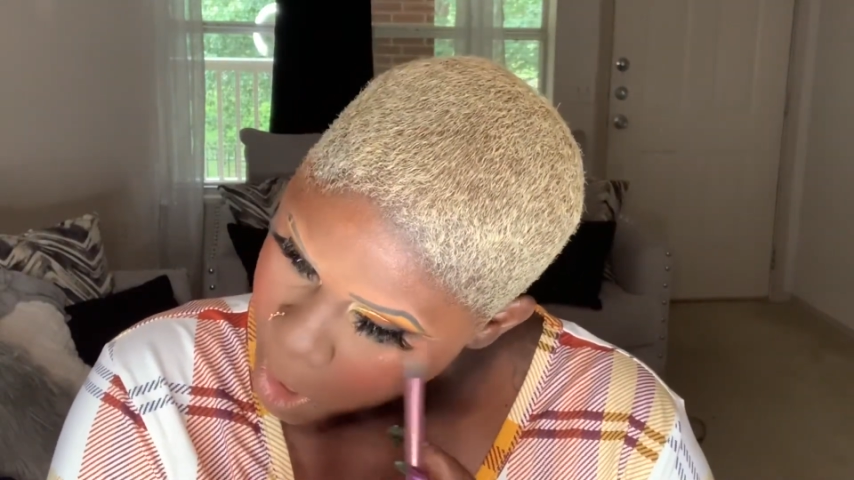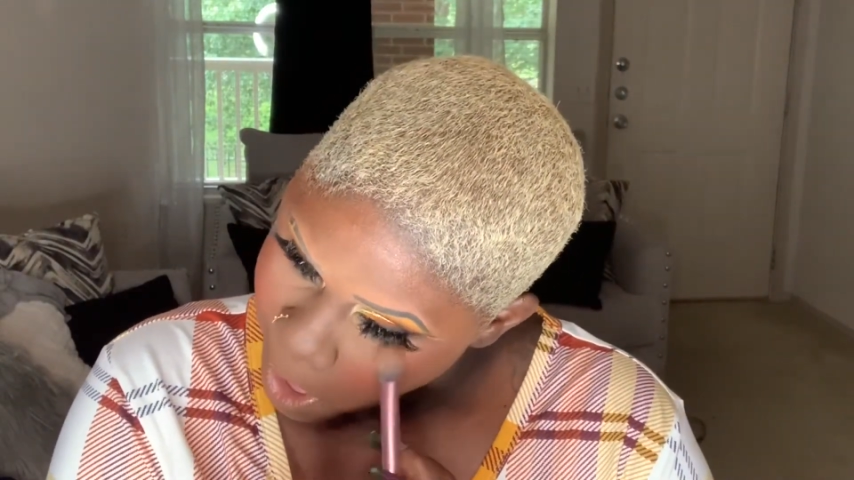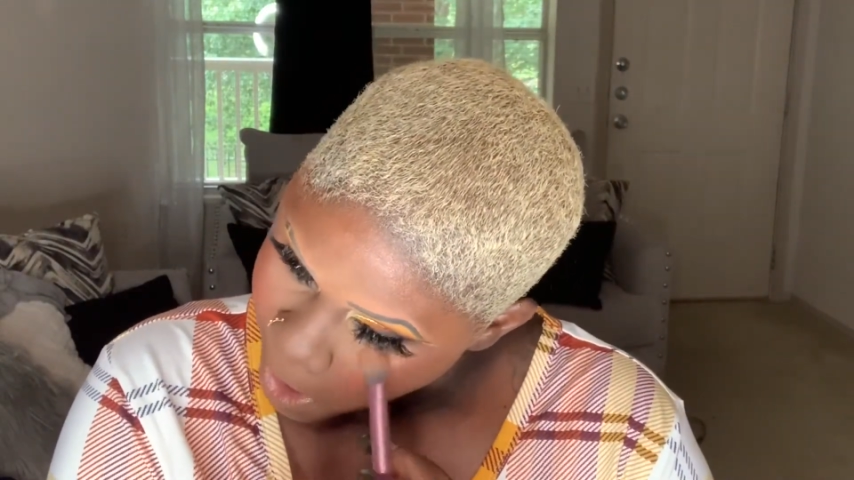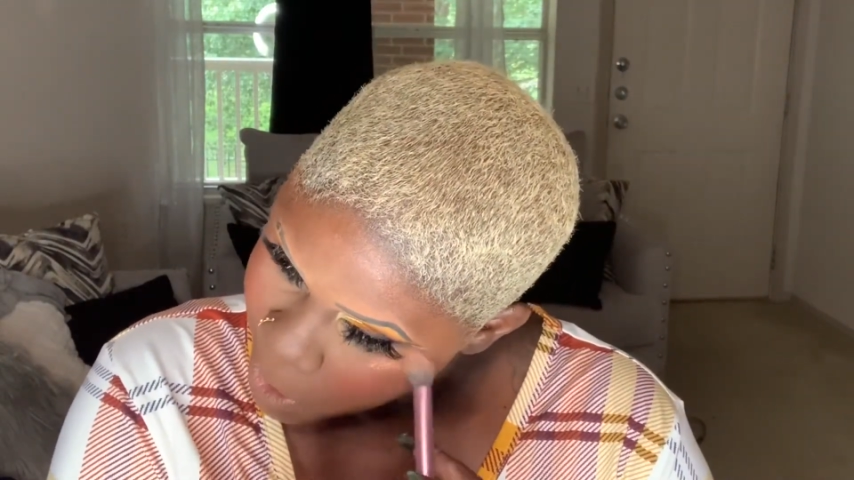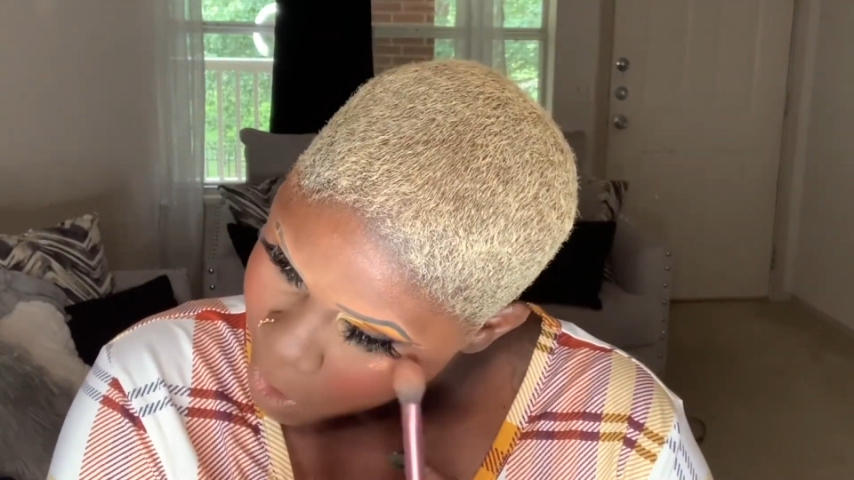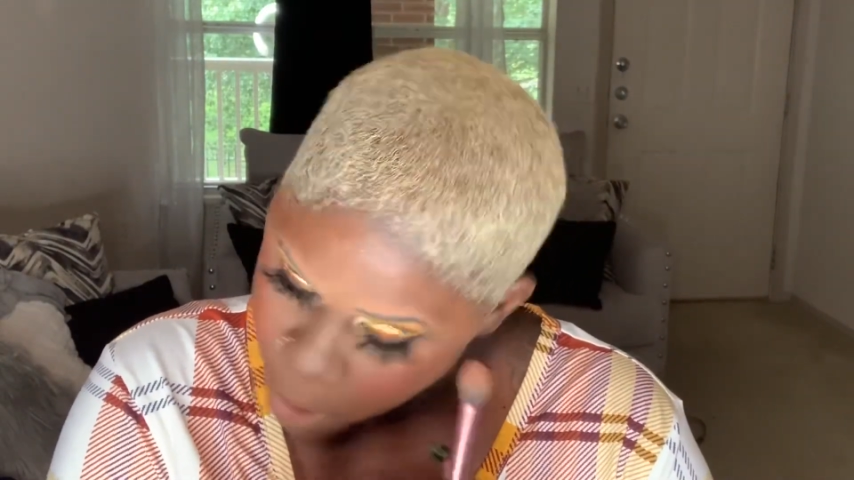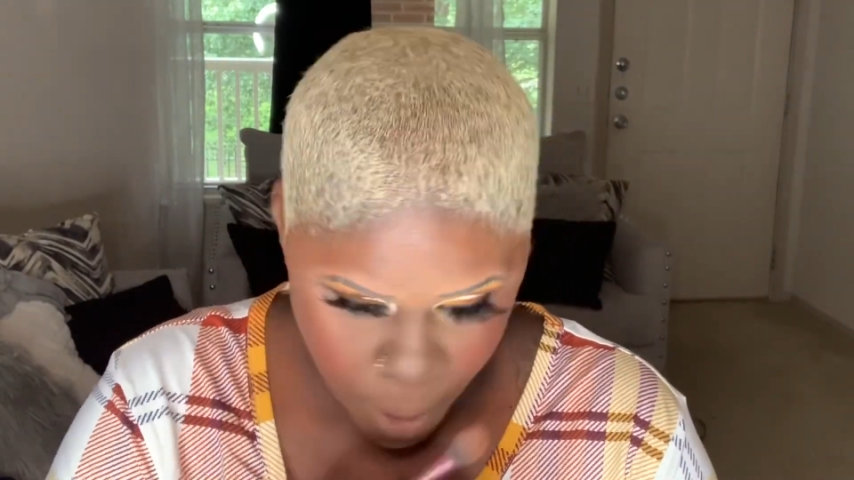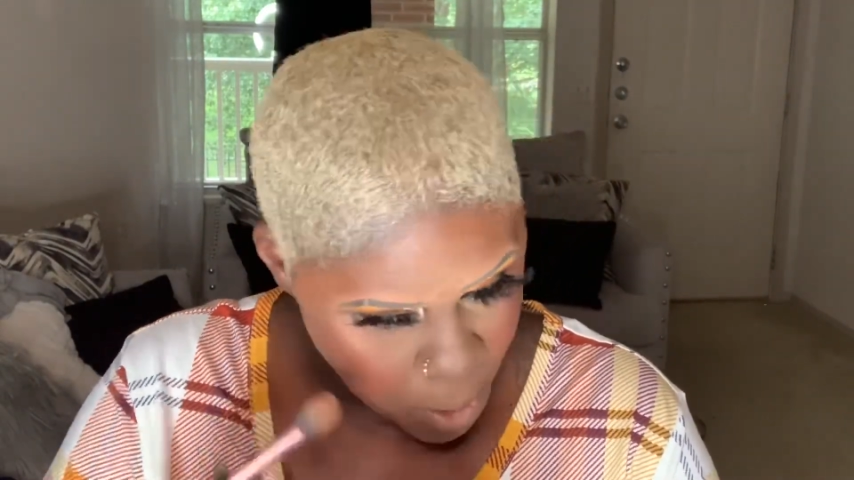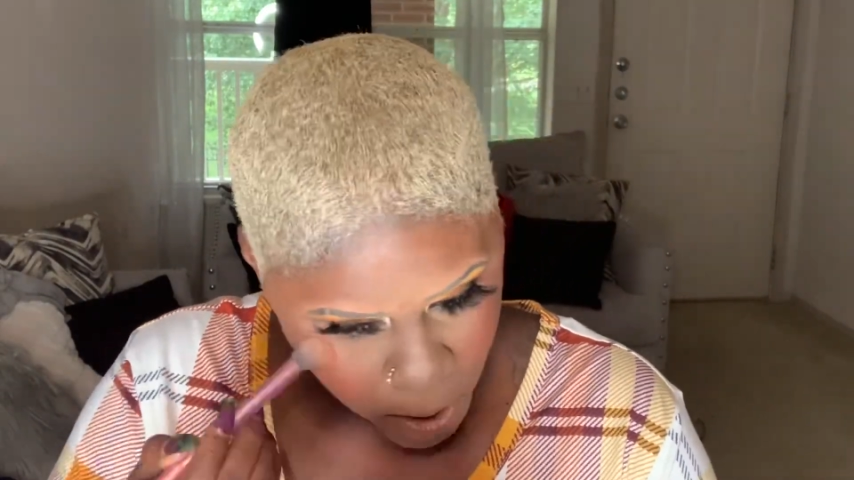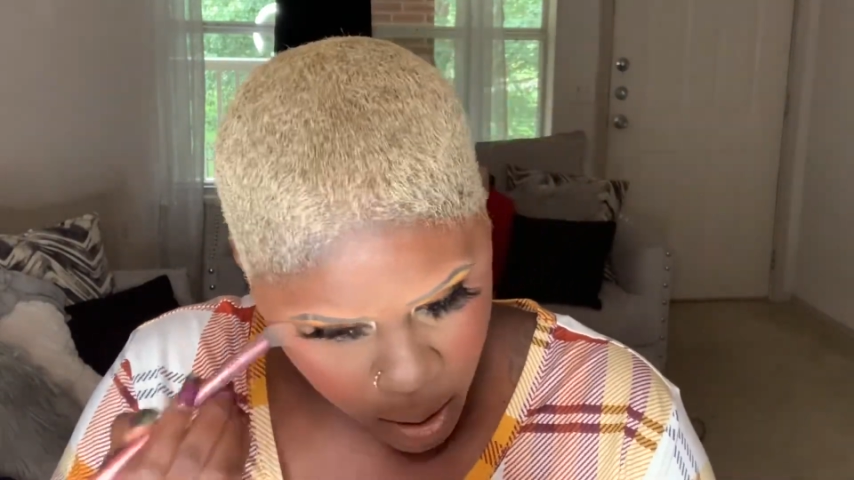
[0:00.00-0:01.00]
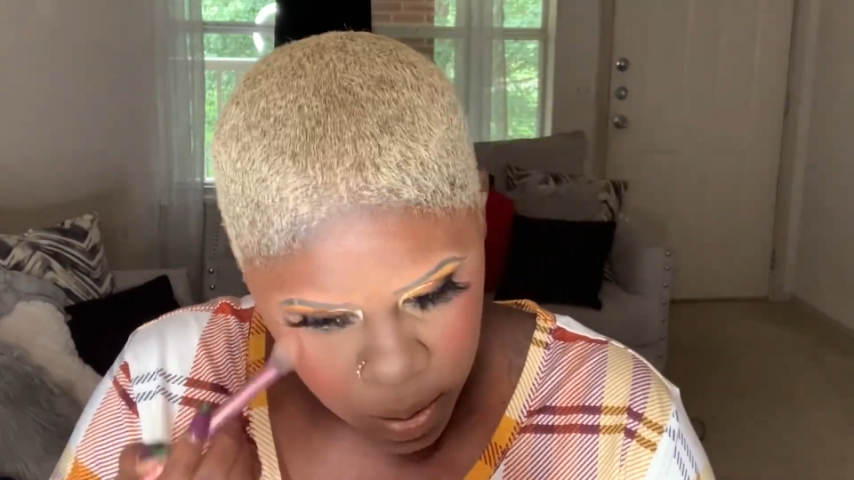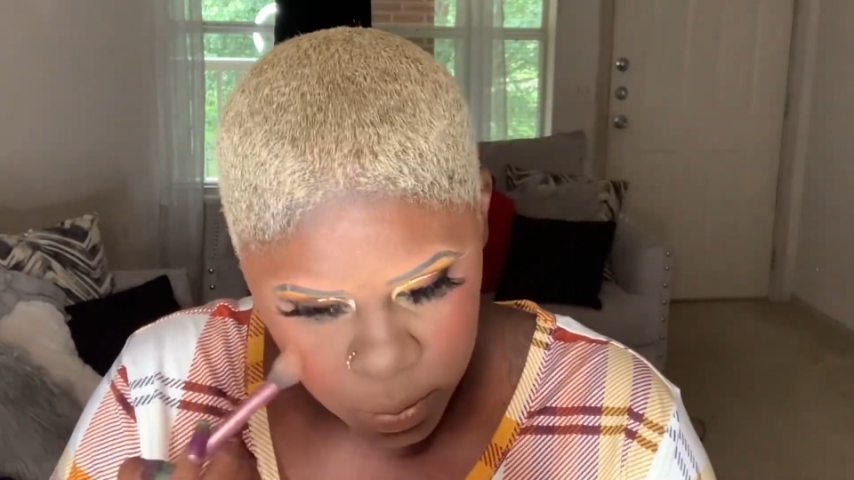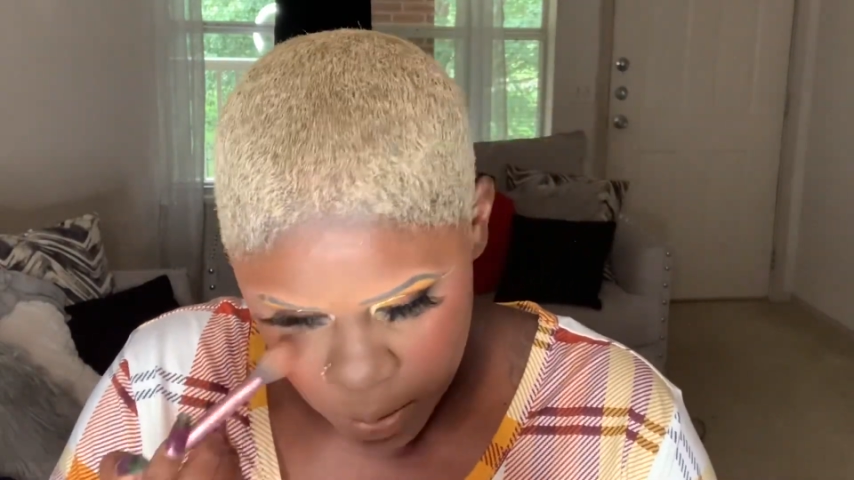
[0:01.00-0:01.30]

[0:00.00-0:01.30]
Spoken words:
as my highlighter.